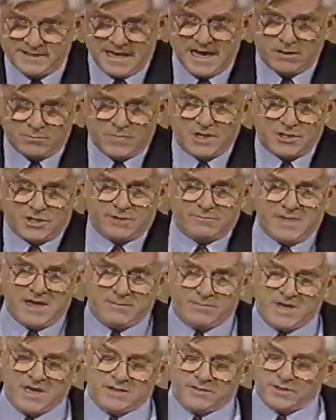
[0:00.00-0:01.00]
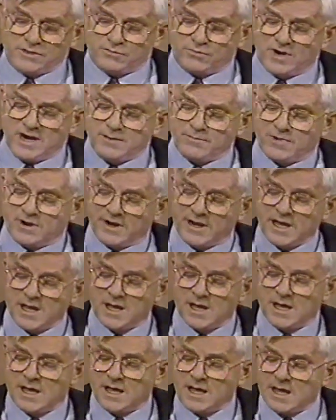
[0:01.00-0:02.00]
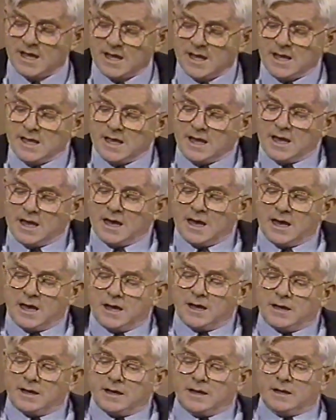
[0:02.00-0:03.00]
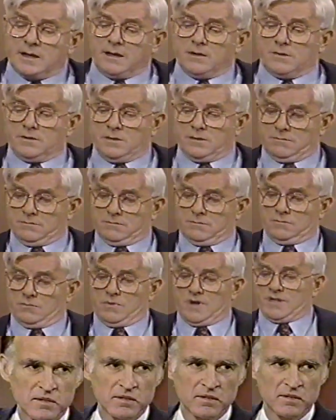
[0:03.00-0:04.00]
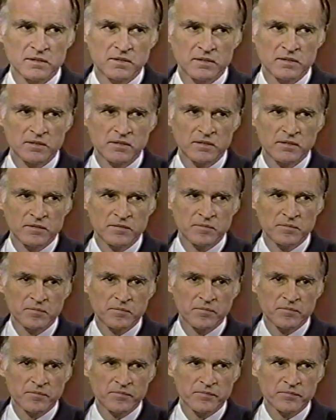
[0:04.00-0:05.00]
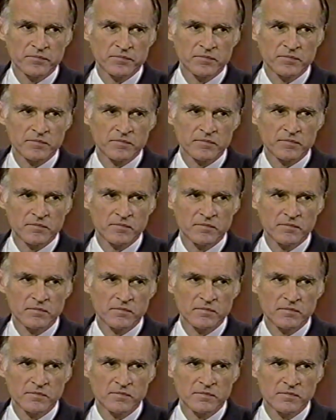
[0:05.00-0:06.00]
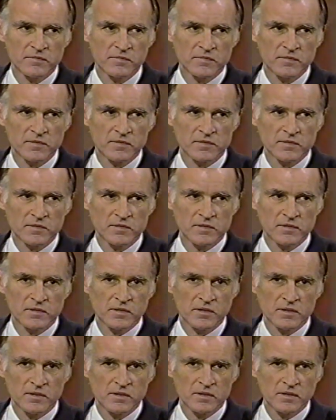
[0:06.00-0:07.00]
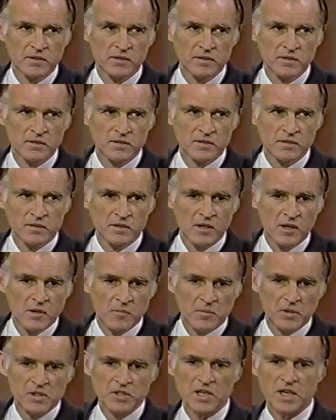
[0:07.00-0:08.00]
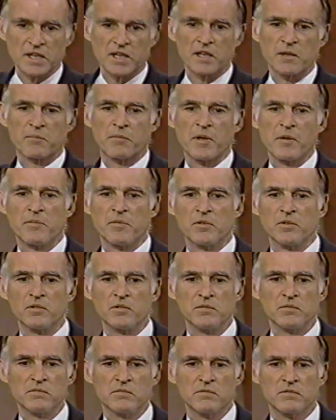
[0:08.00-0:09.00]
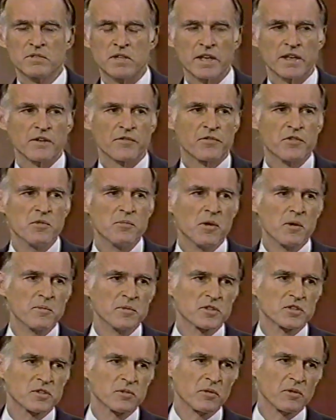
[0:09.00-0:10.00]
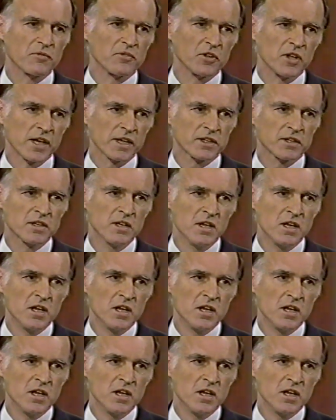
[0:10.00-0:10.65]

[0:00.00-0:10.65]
how much it may be in this primary. Uh, when you have uh, already announced your interest in uh, Jackson as a VP? Because I think people who take a few moments to reflect